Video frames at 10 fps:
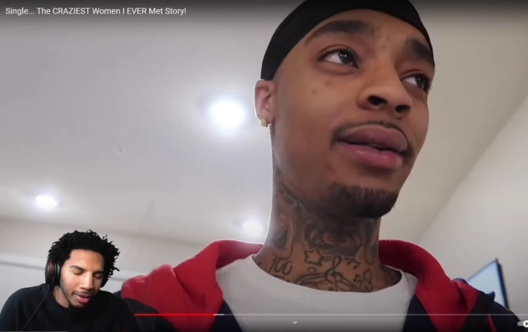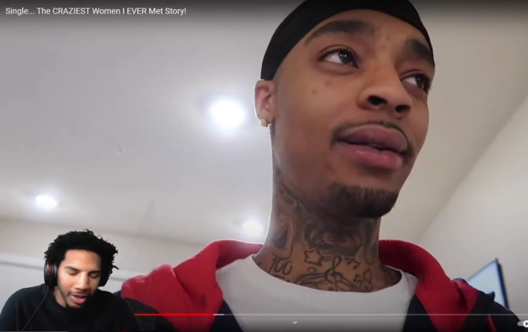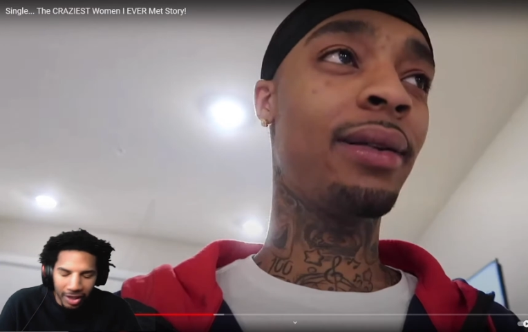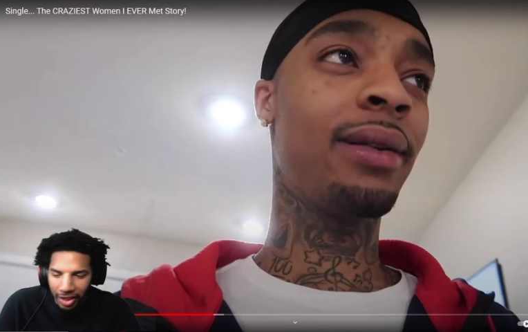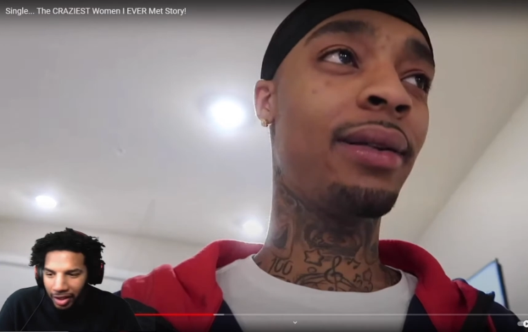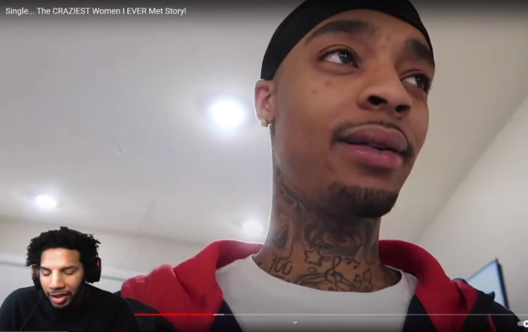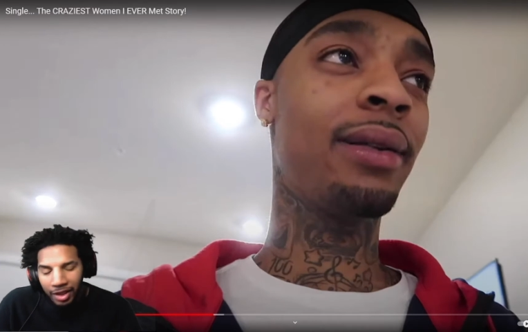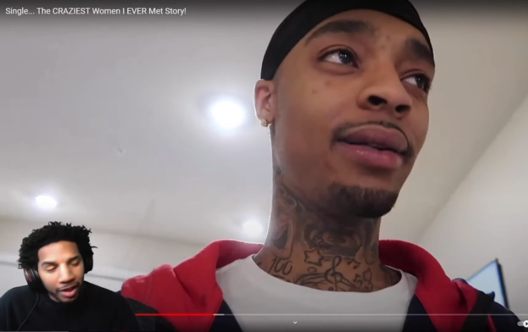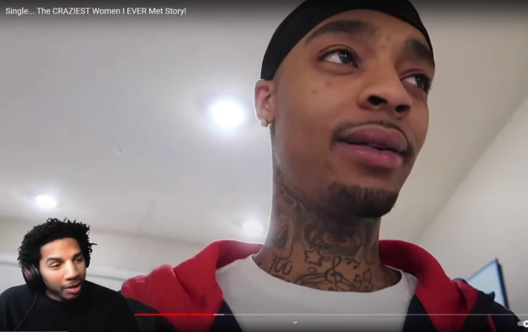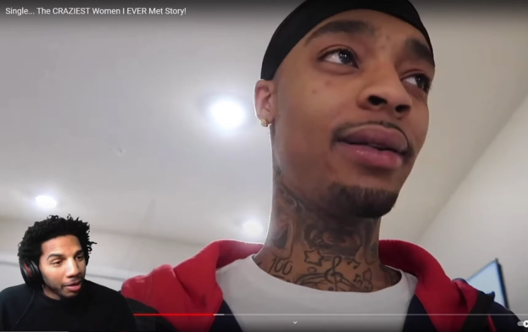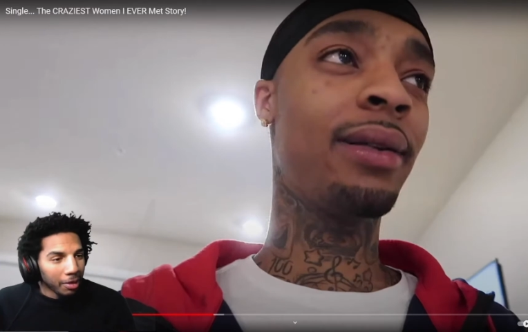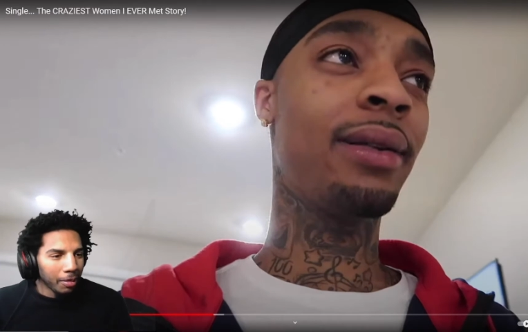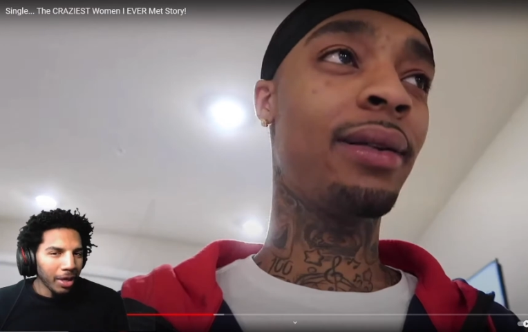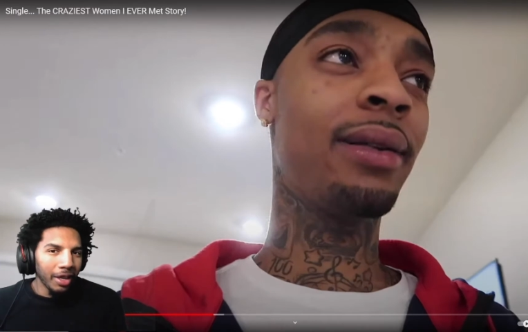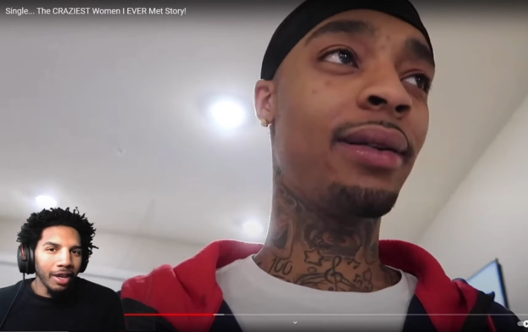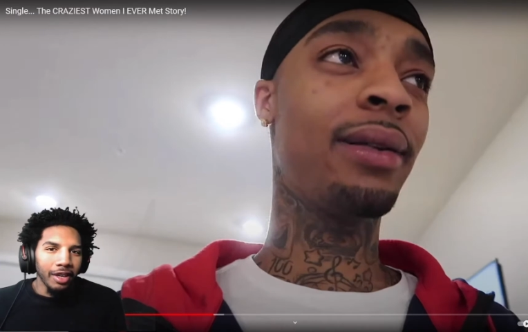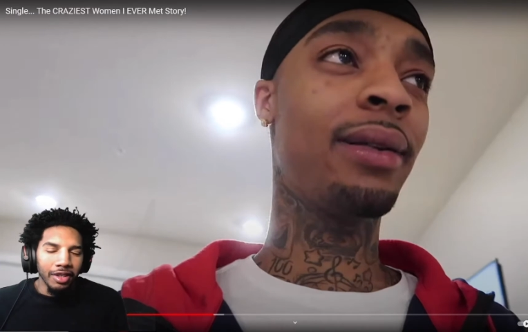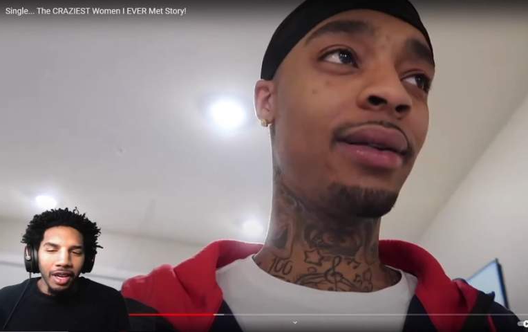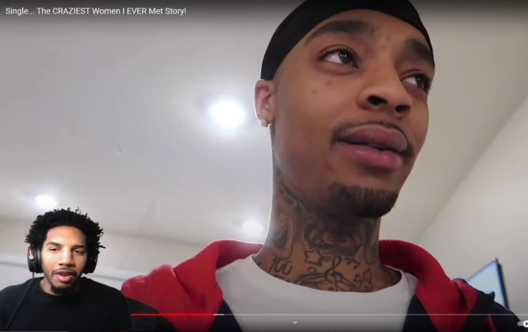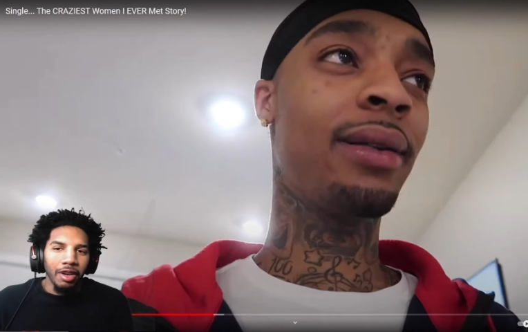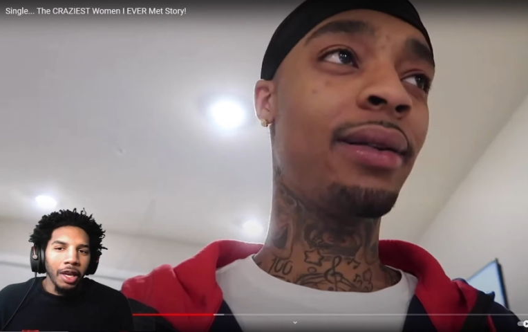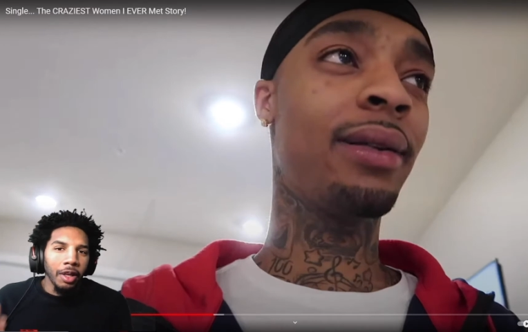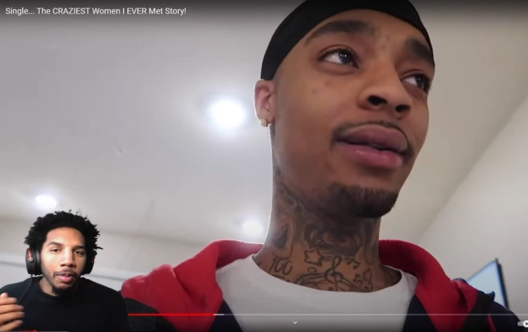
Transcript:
Speaker 1: shit! Oh my god, integrating.